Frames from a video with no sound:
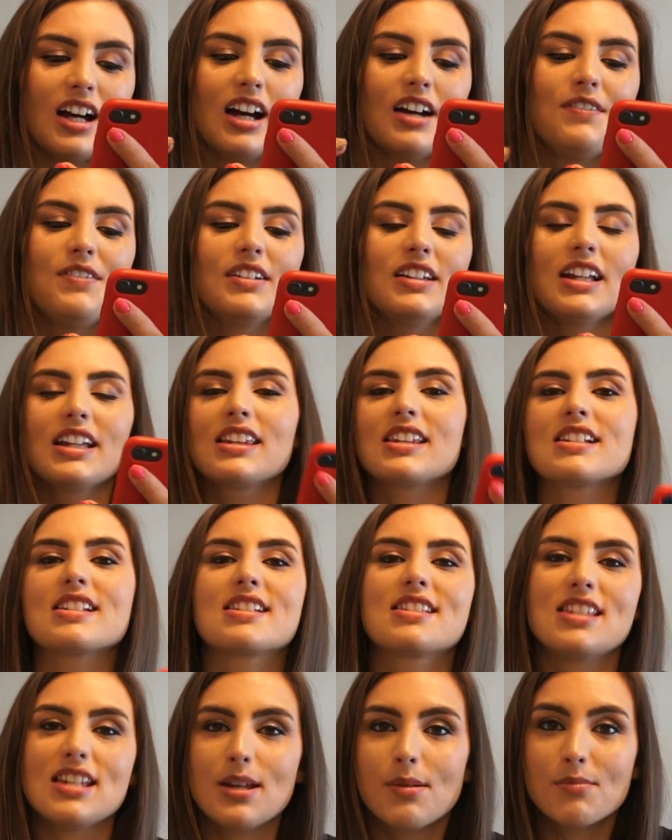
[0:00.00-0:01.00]
I feel like
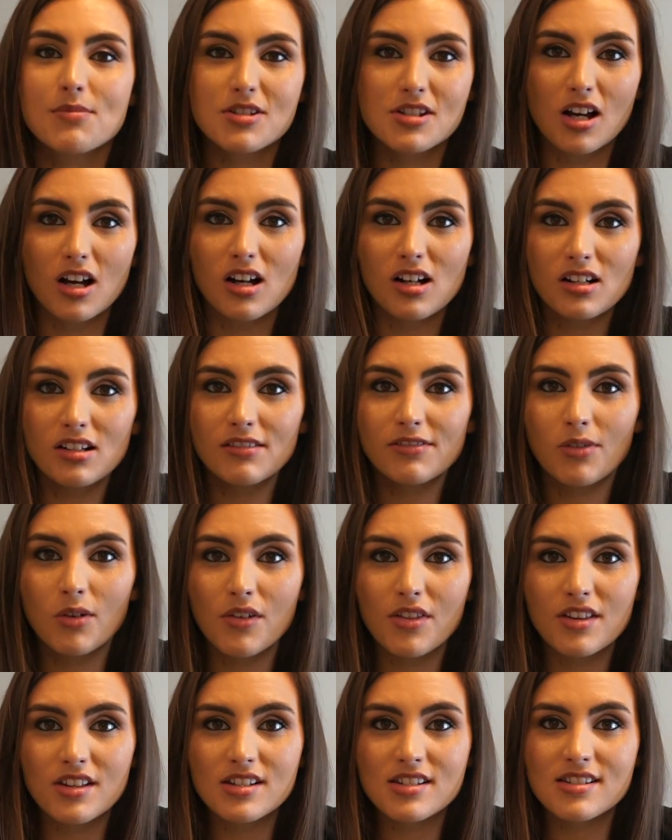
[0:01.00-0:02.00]
this theme song
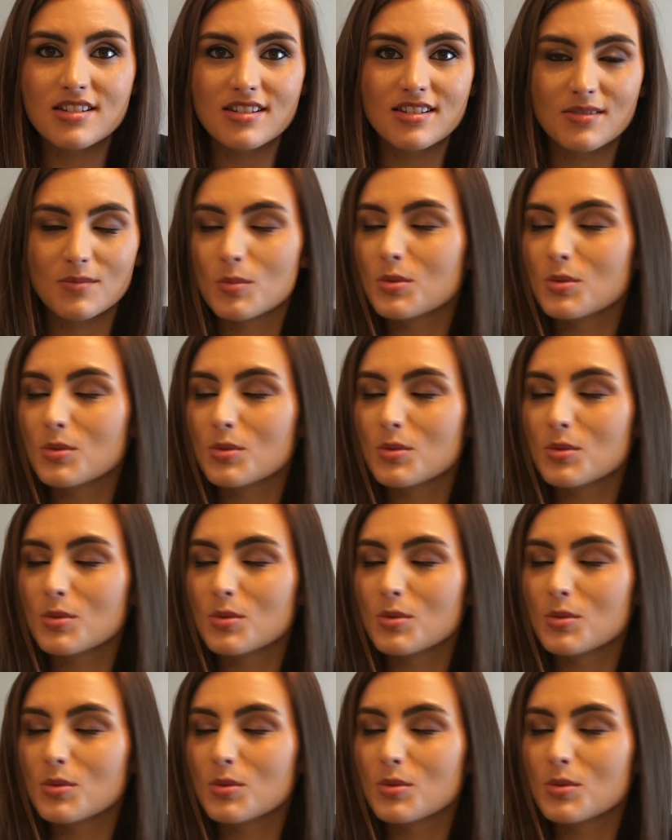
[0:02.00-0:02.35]
for this